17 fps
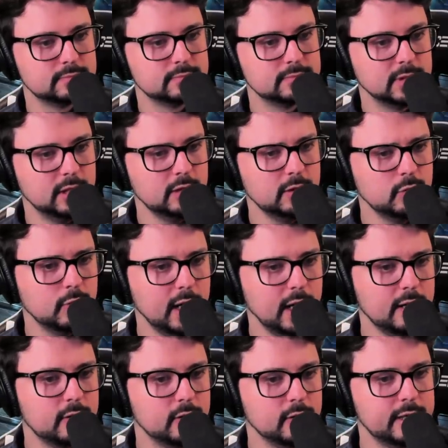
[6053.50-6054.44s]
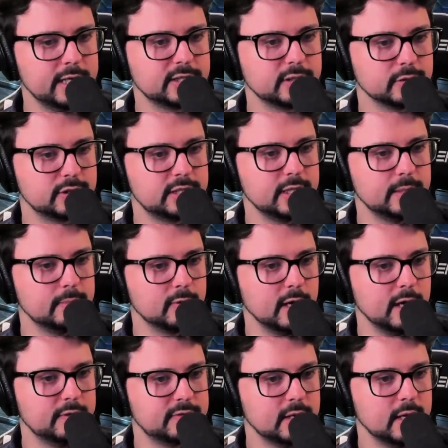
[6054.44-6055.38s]
Oh, wow. Okay, so Tim
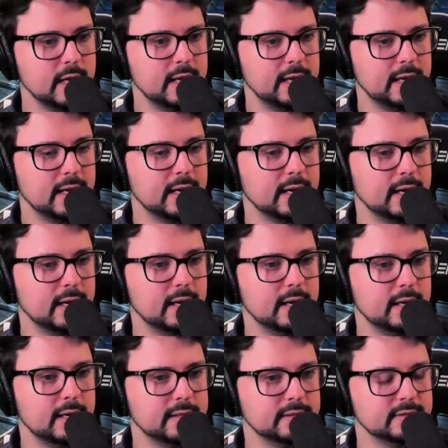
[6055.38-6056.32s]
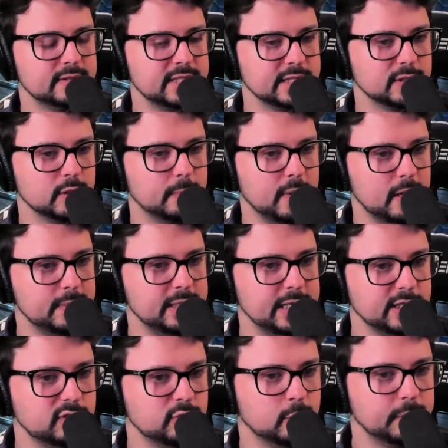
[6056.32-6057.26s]
Roth says
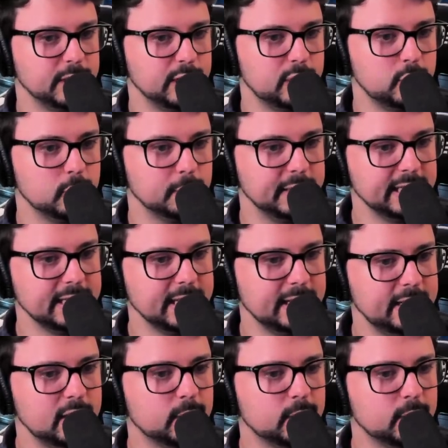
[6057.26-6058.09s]
Abomination will be human again.